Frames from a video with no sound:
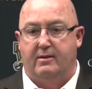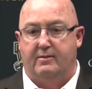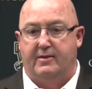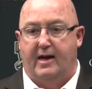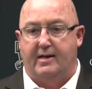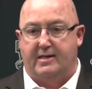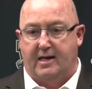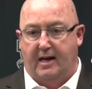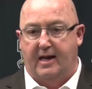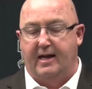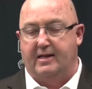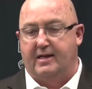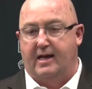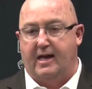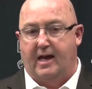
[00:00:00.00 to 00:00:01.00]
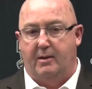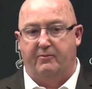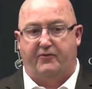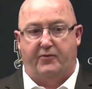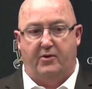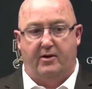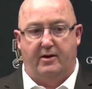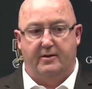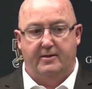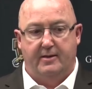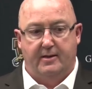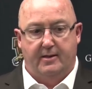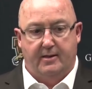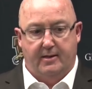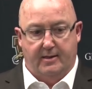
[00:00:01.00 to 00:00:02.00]
that delayed the game for
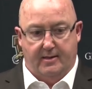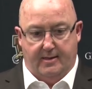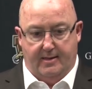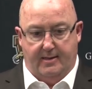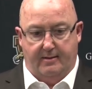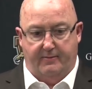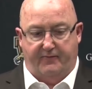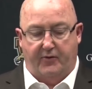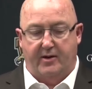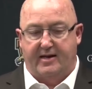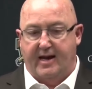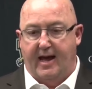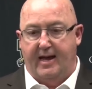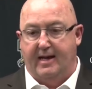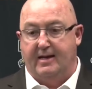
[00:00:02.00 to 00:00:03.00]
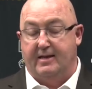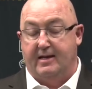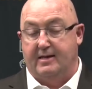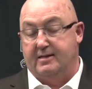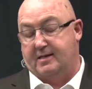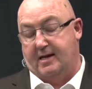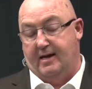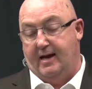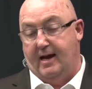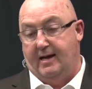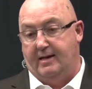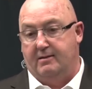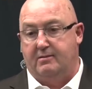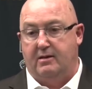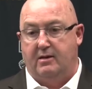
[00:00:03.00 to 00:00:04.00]
a day. And then
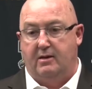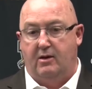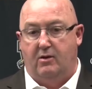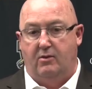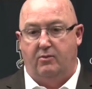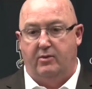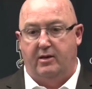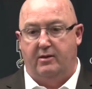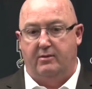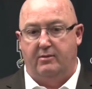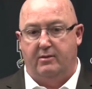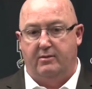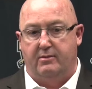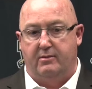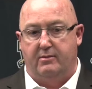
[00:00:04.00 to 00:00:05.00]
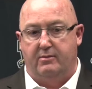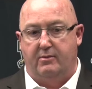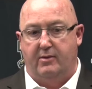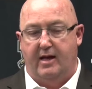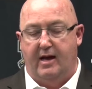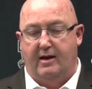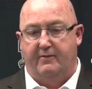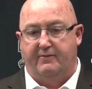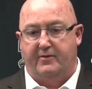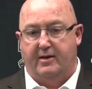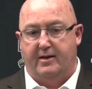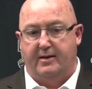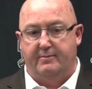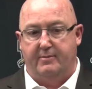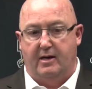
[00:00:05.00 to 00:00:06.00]
today, we have
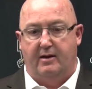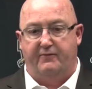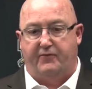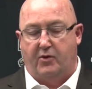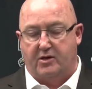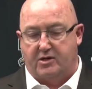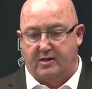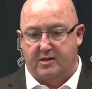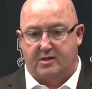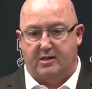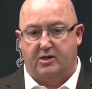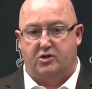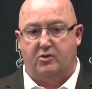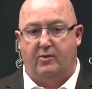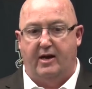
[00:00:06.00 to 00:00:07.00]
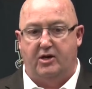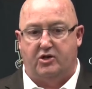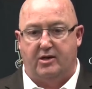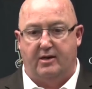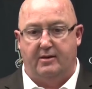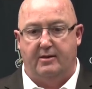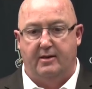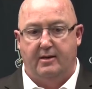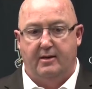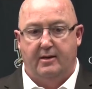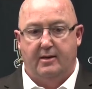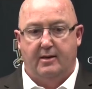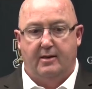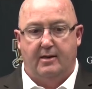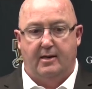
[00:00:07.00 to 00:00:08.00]
an unfortunate situation
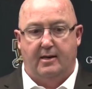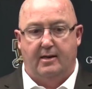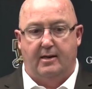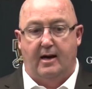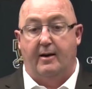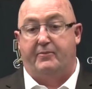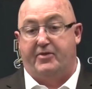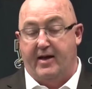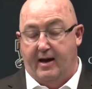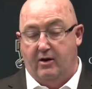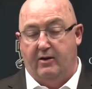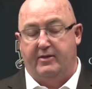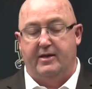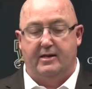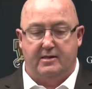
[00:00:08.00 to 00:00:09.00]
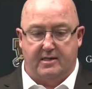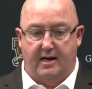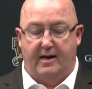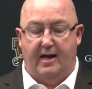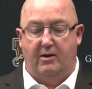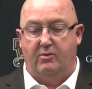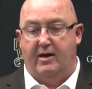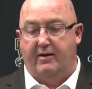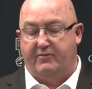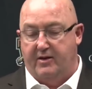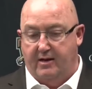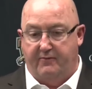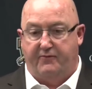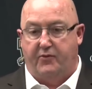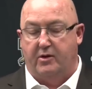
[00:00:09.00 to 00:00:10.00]
up there. And then today we have
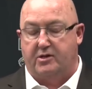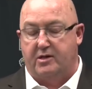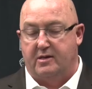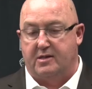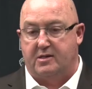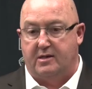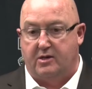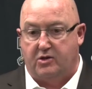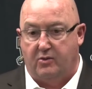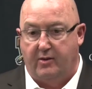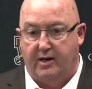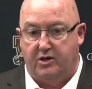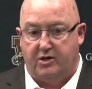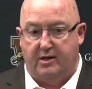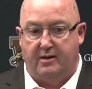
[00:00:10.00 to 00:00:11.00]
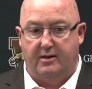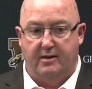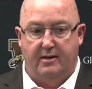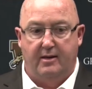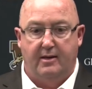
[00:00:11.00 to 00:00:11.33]
the unfortunate situation